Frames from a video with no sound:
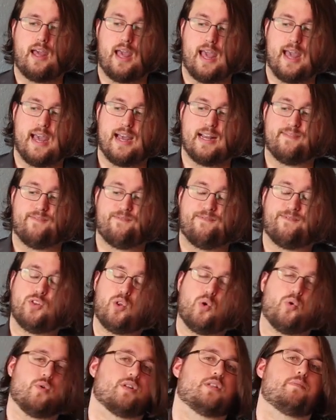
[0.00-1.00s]
and
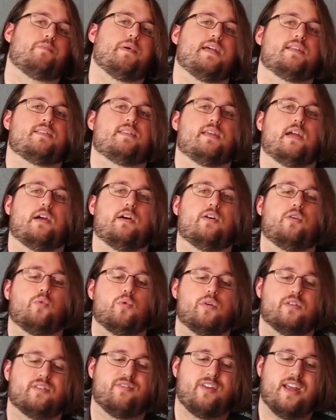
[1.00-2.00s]
floor spacing
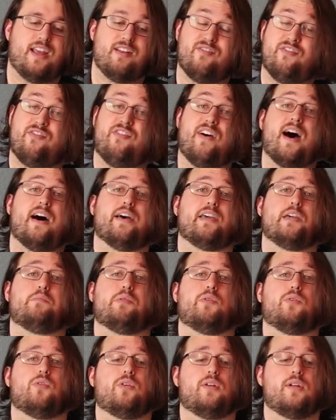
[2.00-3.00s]
was
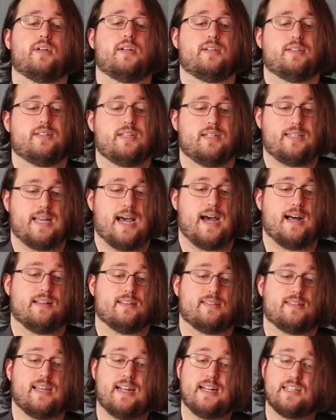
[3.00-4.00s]
invaluable to
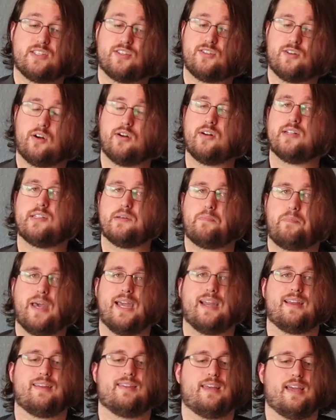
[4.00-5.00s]
Dallas. And it started to
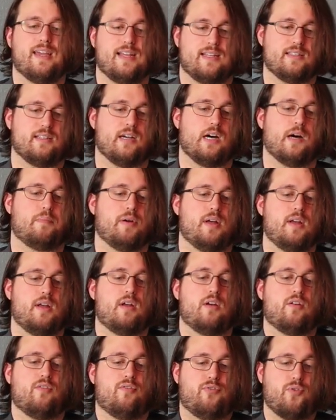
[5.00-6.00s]
pick things
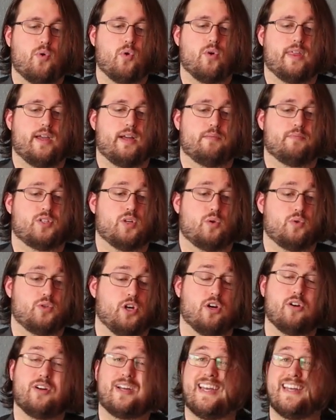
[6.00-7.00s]
up for them. So
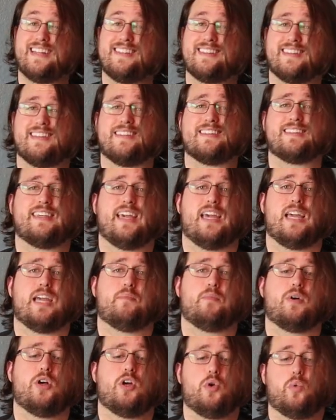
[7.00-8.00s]
Dirk ends this
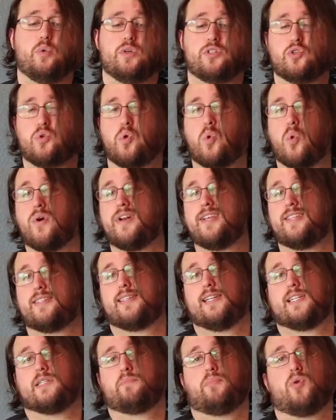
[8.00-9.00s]
game with
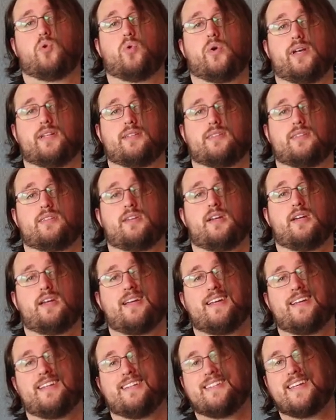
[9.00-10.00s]
26 points,
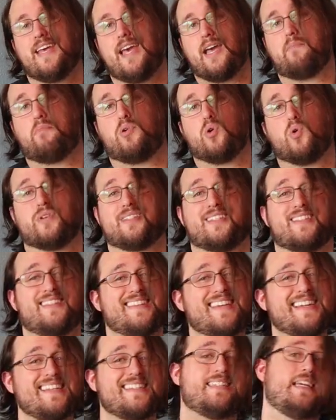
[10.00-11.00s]
10 boards,
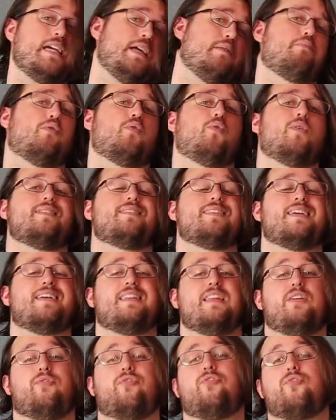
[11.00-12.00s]
16 points
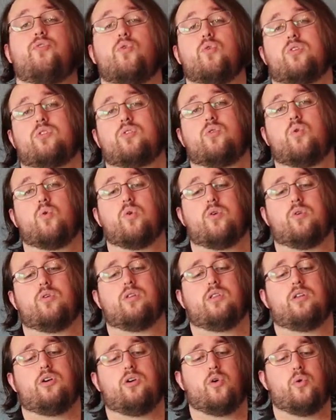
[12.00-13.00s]
in the fourth quarter
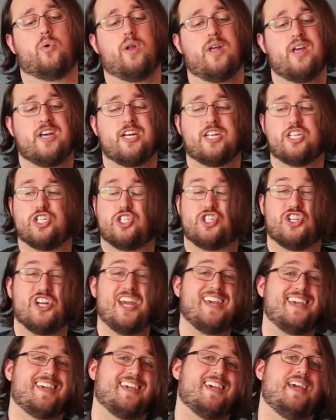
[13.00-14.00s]
alone.
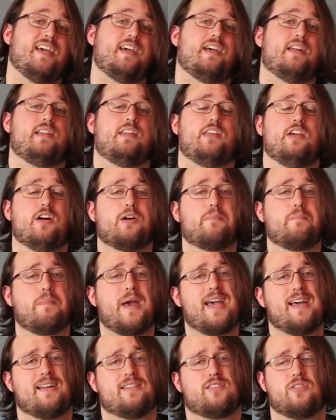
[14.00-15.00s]
Jay Kidd, young
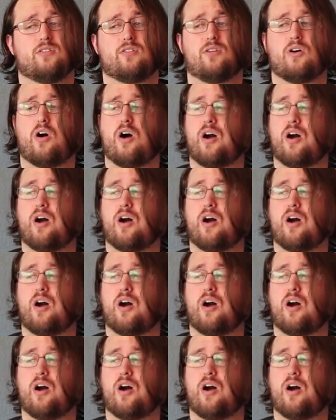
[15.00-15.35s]
man, took